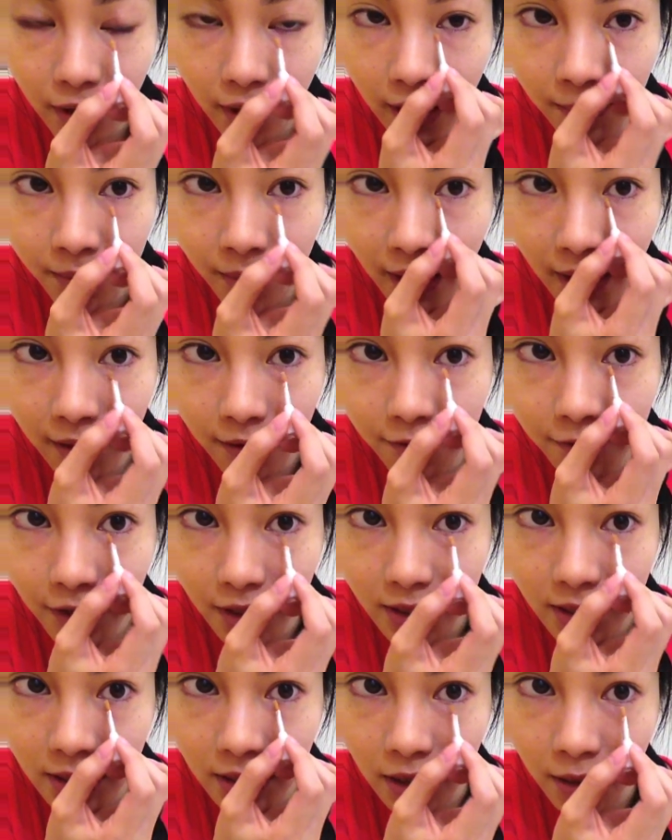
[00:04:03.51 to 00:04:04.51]
I'm not
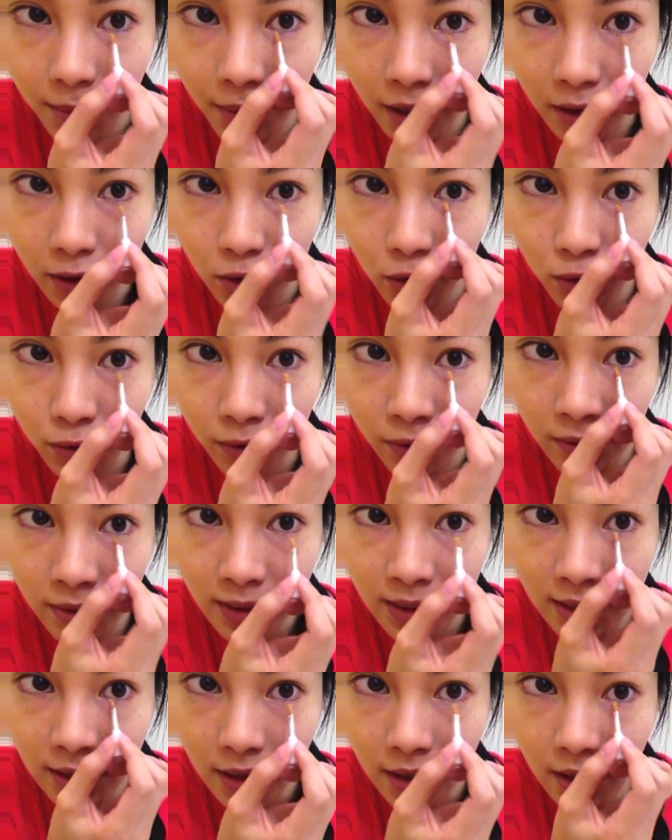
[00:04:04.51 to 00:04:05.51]
fuzzy about
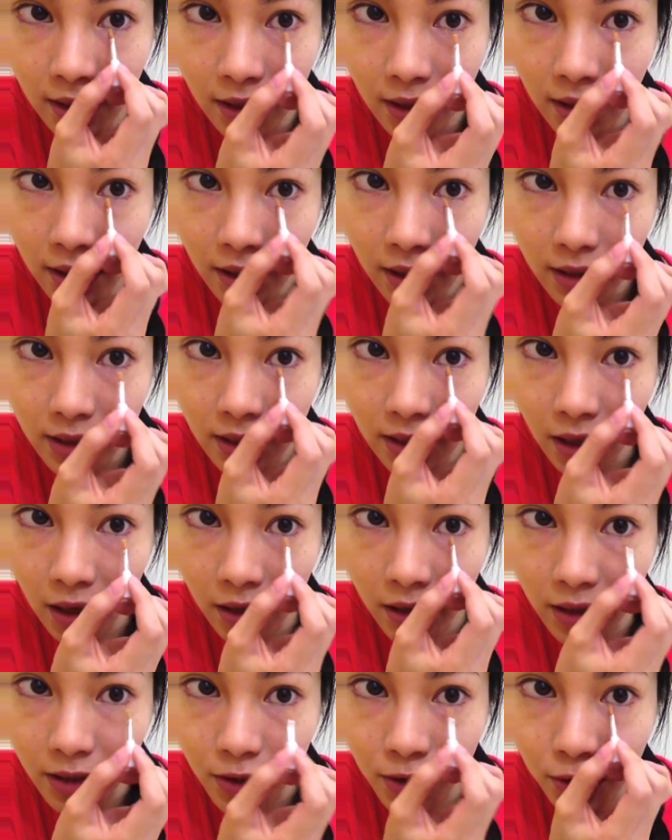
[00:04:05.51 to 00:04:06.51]
tools, as
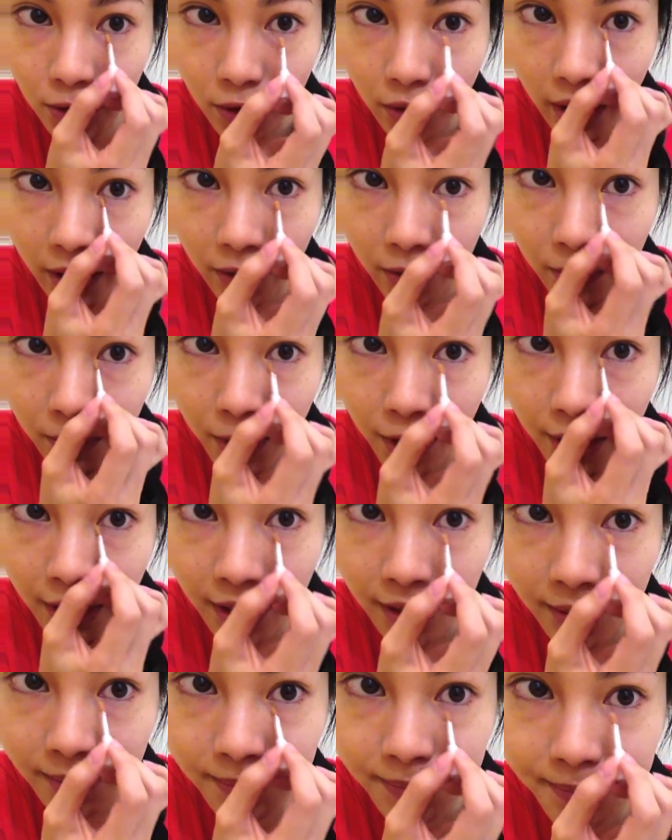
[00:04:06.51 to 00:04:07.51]
long as you know how to work
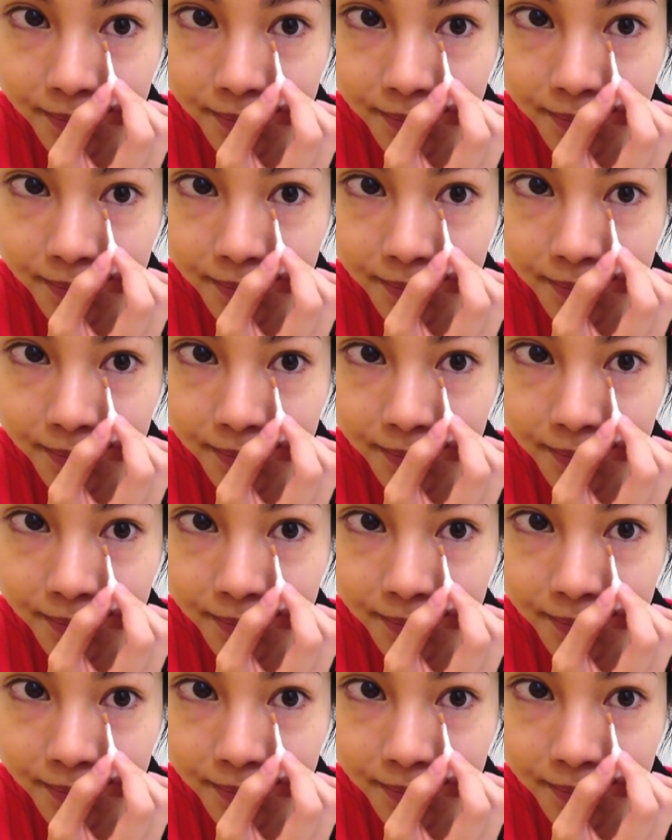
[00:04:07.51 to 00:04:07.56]
it.